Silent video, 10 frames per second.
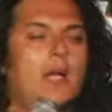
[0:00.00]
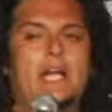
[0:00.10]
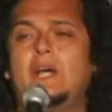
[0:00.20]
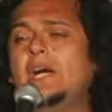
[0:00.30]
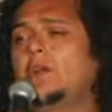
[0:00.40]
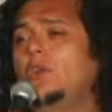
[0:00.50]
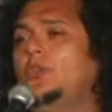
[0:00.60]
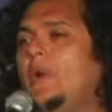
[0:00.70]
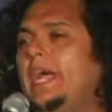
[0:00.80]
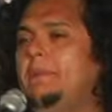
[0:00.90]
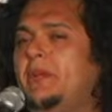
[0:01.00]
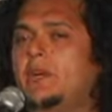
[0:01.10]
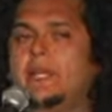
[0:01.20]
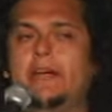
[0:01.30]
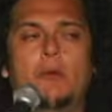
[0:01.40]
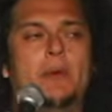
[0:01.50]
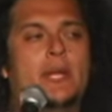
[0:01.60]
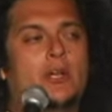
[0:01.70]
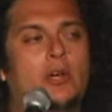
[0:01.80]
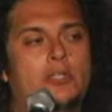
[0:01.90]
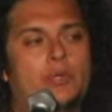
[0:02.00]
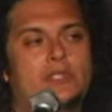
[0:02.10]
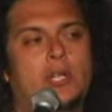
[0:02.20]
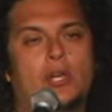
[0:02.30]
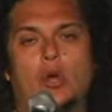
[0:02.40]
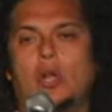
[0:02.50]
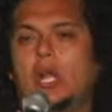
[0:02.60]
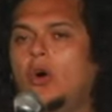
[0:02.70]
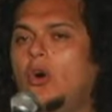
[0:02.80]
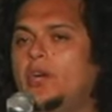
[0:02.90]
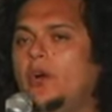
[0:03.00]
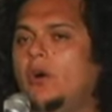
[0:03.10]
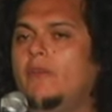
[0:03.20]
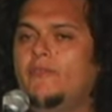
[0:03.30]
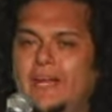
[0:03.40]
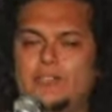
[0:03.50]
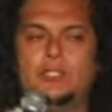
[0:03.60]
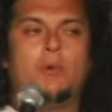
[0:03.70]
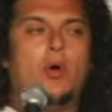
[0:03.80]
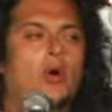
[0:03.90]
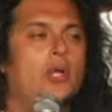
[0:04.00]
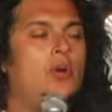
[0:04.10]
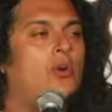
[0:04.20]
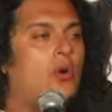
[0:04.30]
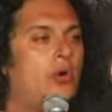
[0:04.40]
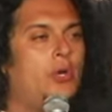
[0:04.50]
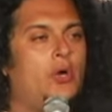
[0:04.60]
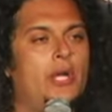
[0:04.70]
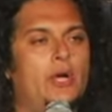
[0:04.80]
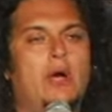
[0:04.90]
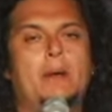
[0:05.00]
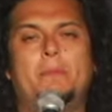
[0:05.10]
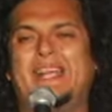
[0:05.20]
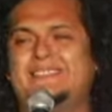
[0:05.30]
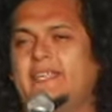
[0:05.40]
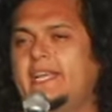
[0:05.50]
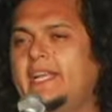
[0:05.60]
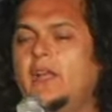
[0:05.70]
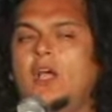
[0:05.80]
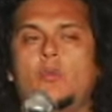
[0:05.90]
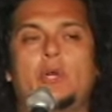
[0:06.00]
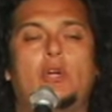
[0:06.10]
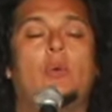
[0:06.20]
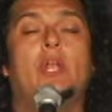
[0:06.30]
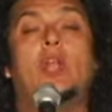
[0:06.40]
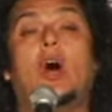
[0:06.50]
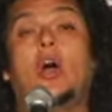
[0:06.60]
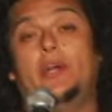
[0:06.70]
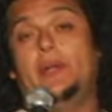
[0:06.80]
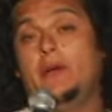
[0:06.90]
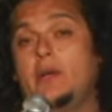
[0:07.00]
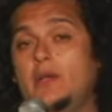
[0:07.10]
It's hard to lose weight because everybody cooks with canola oil, vegetable oil, corn oil. I'm Mexican, we cook with lard.